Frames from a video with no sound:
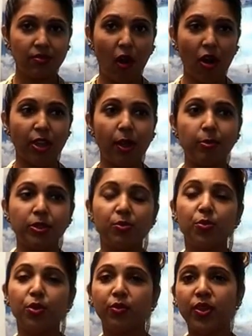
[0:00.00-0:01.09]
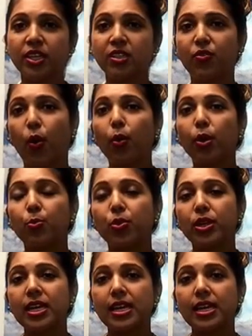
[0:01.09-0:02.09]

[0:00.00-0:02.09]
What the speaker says: Are you able to move things forward pretty